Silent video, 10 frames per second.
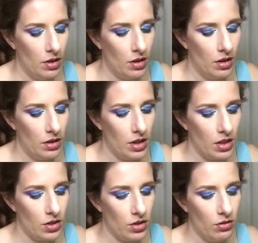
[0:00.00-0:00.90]
It takes
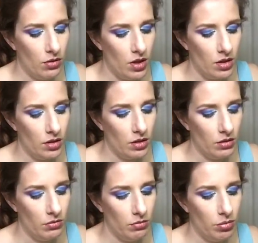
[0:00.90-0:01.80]
too long to
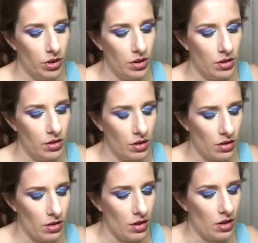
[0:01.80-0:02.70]
put these suckers
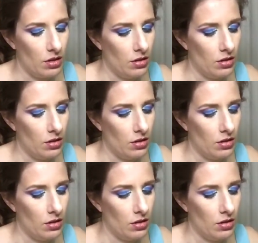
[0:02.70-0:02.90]
on.